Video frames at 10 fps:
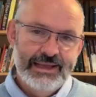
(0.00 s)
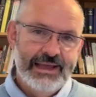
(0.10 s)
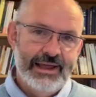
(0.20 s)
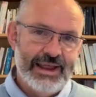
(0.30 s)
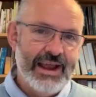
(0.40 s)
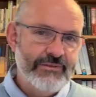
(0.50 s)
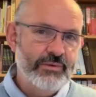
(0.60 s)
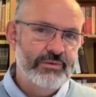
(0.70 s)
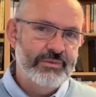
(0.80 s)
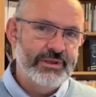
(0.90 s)
And
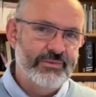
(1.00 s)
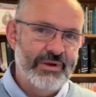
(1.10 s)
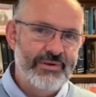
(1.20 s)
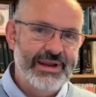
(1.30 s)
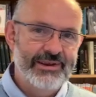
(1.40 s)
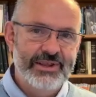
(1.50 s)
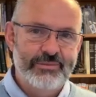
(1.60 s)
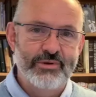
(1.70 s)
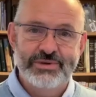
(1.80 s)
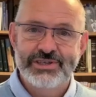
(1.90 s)
everyone we read on the
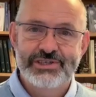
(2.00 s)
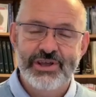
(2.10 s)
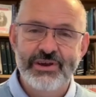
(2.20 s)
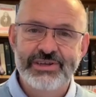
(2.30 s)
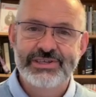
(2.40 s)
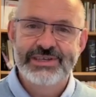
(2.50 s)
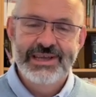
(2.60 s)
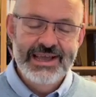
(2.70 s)
boat was astonished.